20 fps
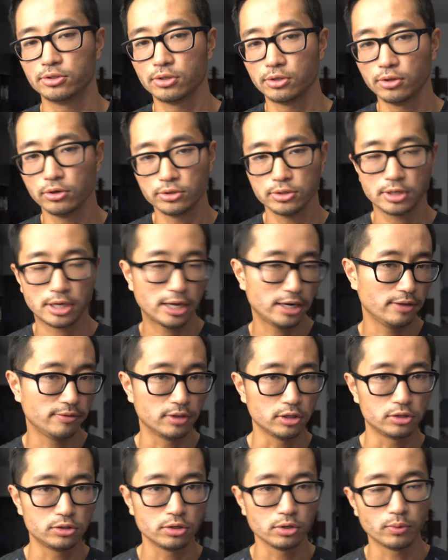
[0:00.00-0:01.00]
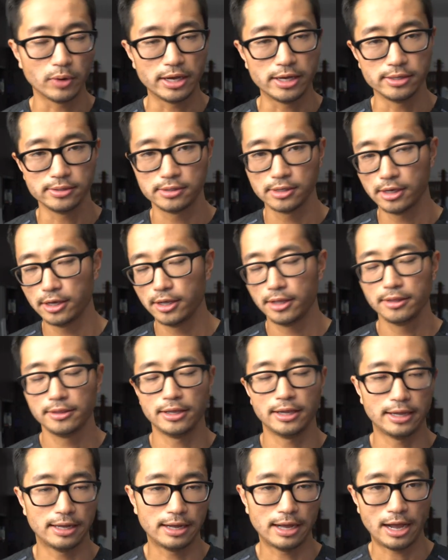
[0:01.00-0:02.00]
So those are kind of the two ways
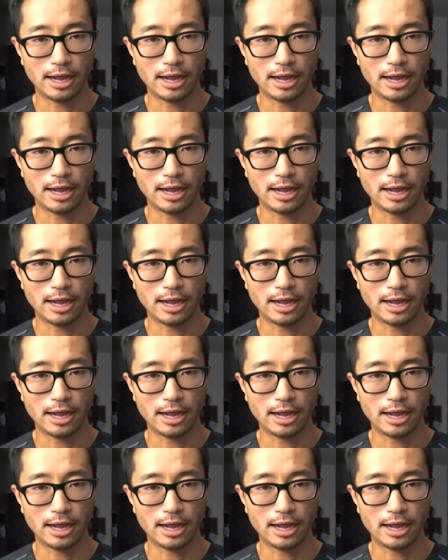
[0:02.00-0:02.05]
that